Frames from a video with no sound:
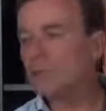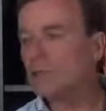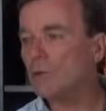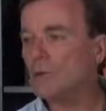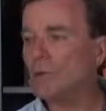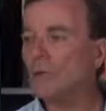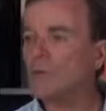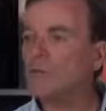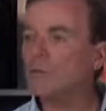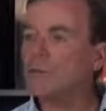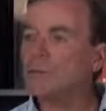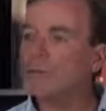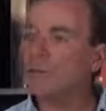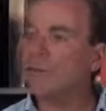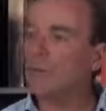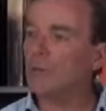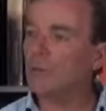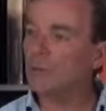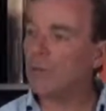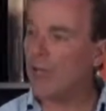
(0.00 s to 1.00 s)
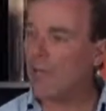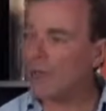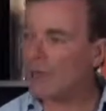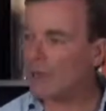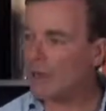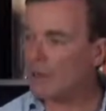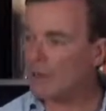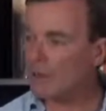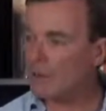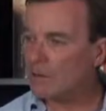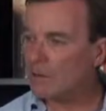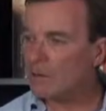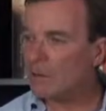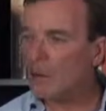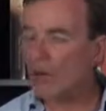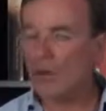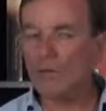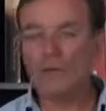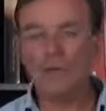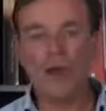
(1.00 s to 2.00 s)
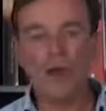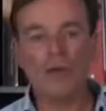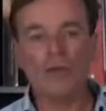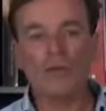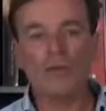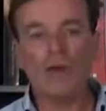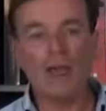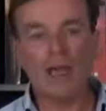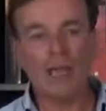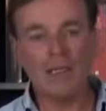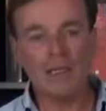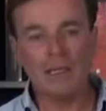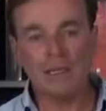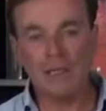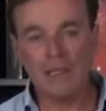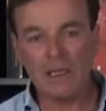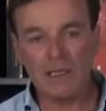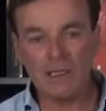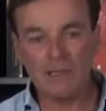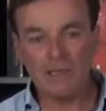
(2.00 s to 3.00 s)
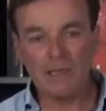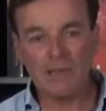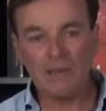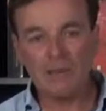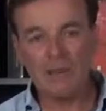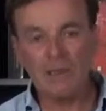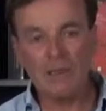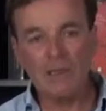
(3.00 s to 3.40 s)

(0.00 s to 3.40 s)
she works for me from Canada. I've known her for eight years.